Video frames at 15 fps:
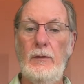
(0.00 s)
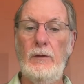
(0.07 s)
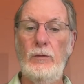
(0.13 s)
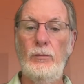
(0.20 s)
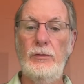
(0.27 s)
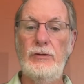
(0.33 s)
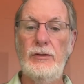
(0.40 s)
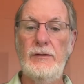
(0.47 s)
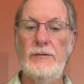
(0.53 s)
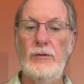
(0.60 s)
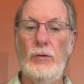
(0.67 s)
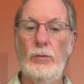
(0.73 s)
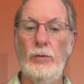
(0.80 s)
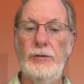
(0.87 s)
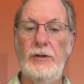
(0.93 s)
which is the
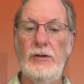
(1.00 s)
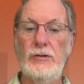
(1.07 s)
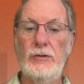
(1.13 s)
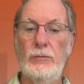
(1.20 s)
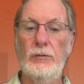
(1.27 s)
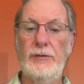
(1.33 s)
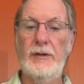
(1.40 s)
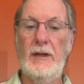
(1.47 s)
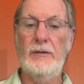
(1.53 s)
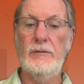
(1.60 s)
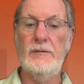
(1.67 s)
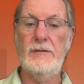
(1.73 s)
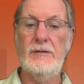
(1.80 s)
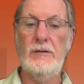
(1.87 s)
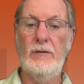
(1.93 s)
rotational
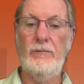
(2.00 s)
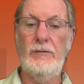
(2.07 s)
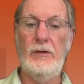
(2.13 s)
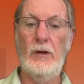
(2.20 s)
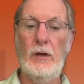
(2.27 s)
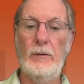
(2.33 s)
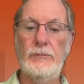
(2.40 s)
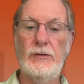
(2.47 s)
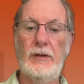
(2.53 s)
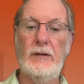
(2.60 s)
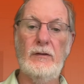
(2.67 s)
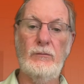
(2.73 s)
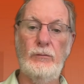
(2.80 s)
tendency of the object,